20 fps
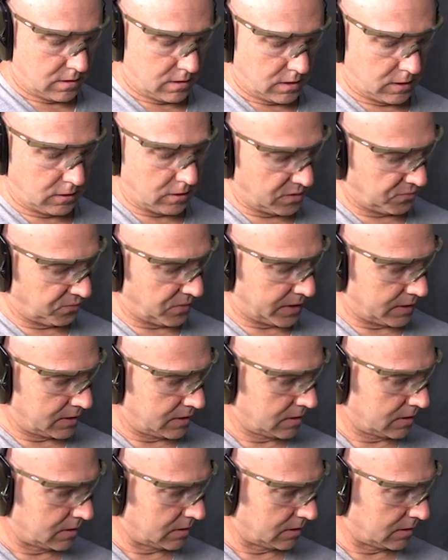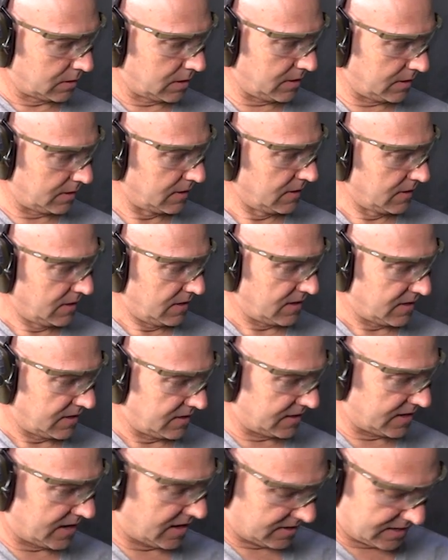A lot of fun.
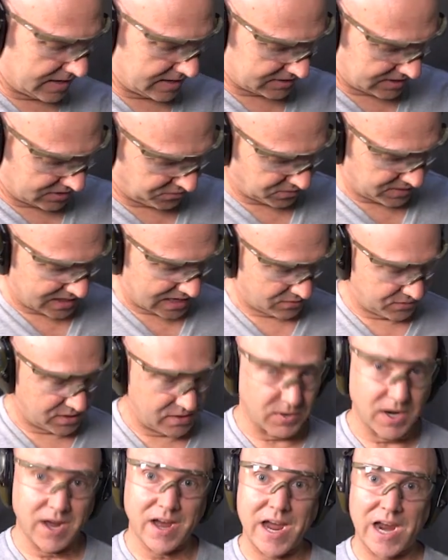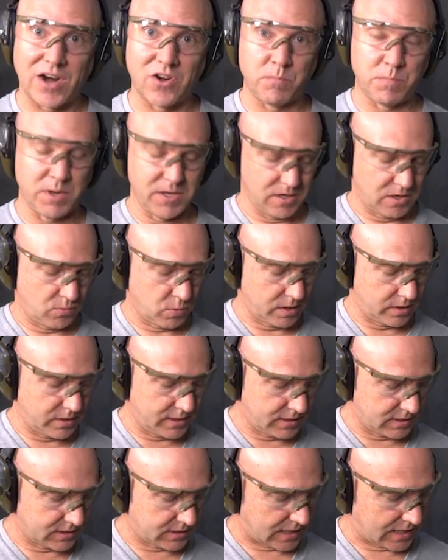Yeah, I definitely have even a higher opinion of one of
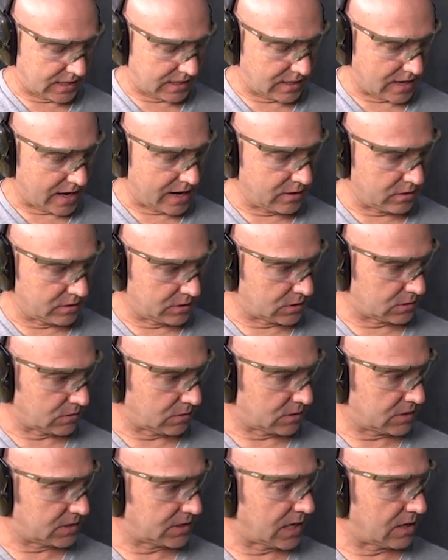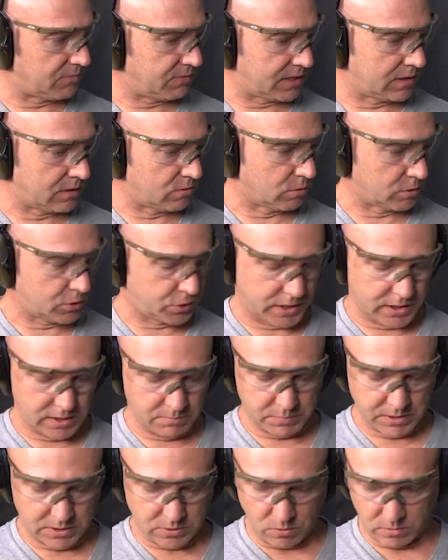these, and I'm going to start saving or
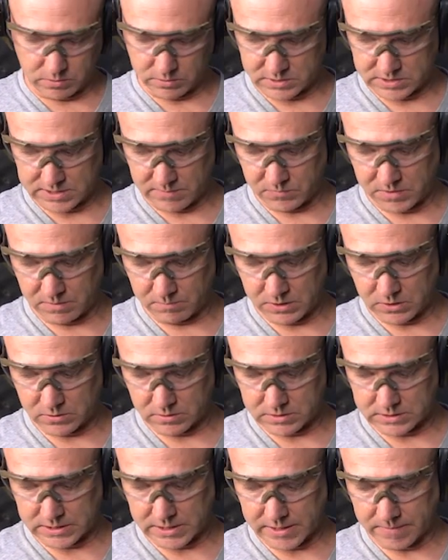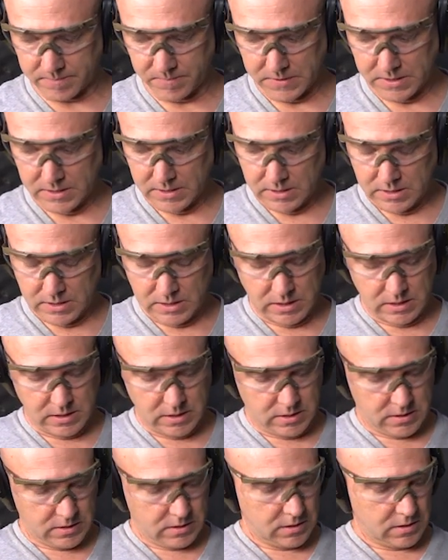trading Bitcoin or something, because if
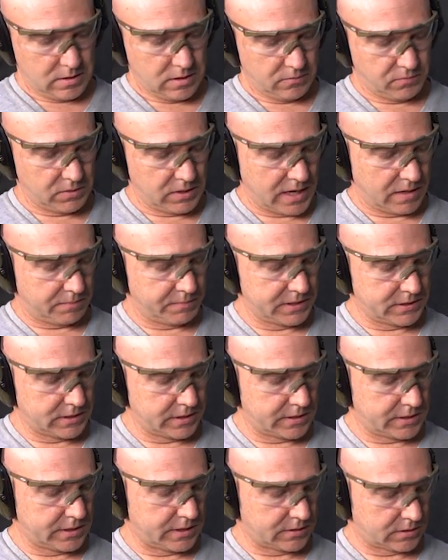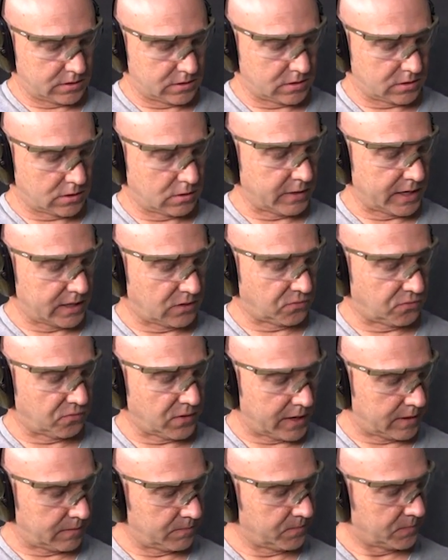you like PCCs, this is great
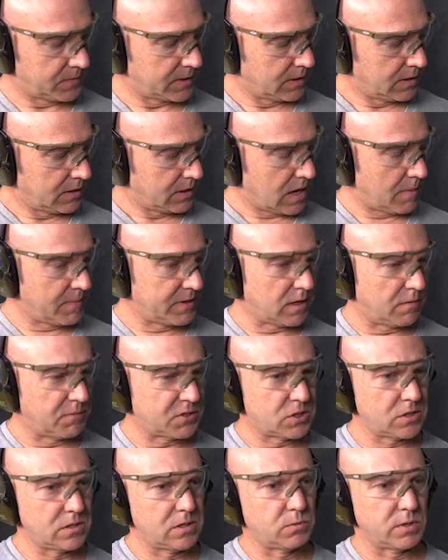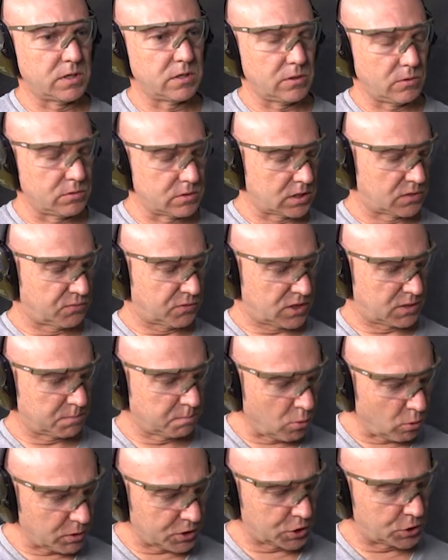fun. I mean, obviously you wouldn't use this for
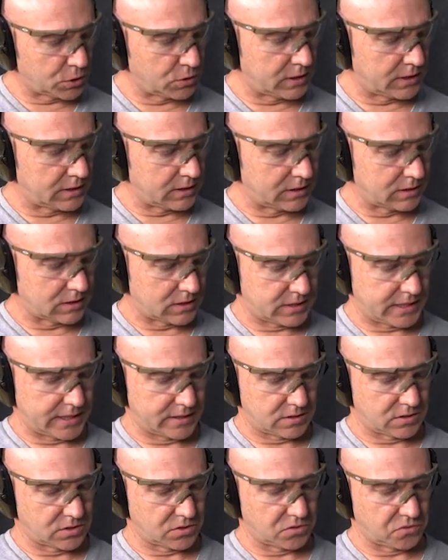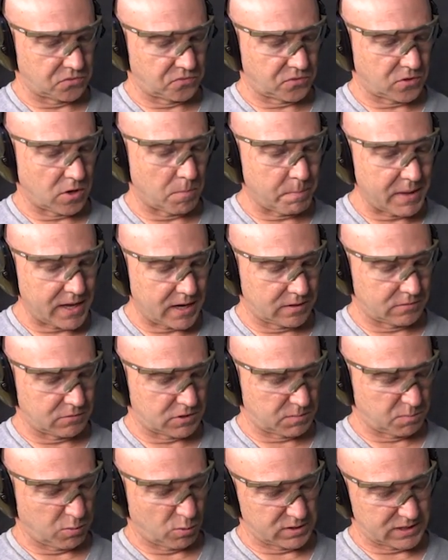sports shooting in the sense of competitive
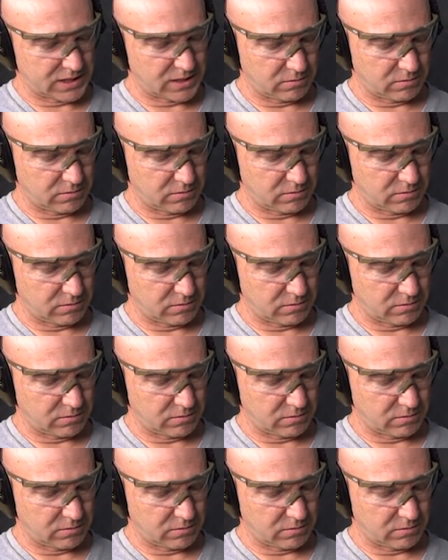sports.